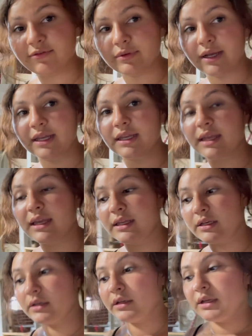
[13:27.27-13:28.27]
right?
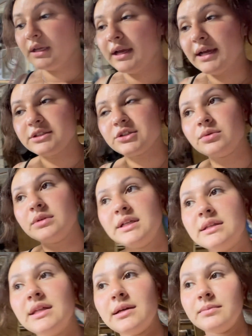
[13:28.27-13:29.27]
And I don't
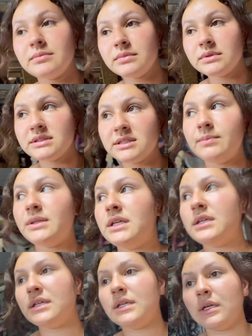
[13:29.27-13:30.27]
need them to
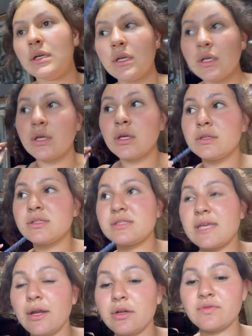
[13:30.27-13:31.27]
be
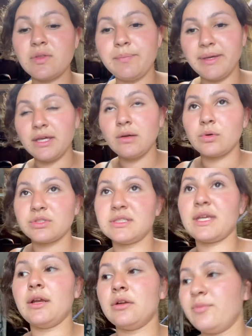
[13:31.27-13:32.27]
scared of the bit or
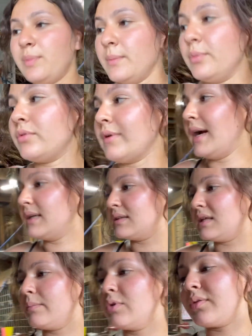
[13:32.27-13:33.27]
scared of people riding
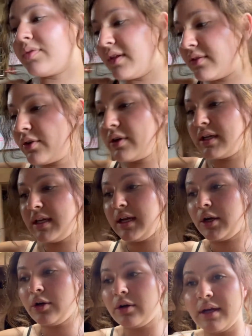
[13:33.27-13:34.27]
them or think they're gonna get
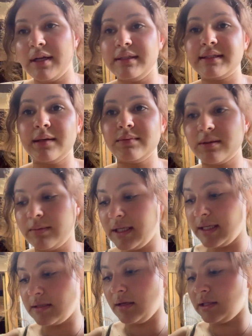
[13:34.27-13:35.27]
hurt anytime somebody
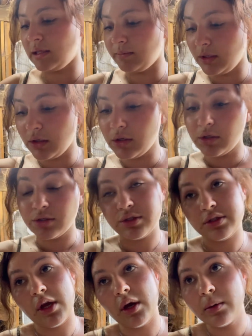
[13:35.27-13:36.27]
gets on them.
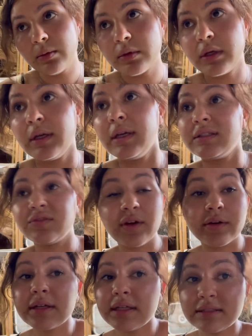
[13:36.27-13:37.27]
So it's
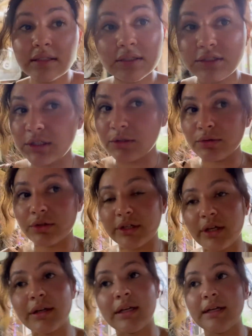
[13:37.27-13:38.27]
very easy to do. They're
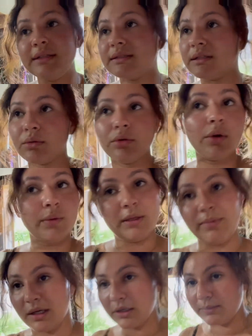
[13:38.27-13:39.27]
young kids, they don't know any
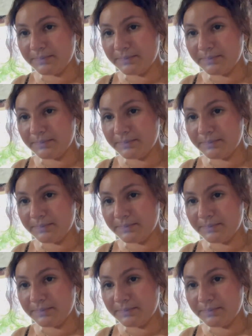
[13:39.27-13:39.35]
better.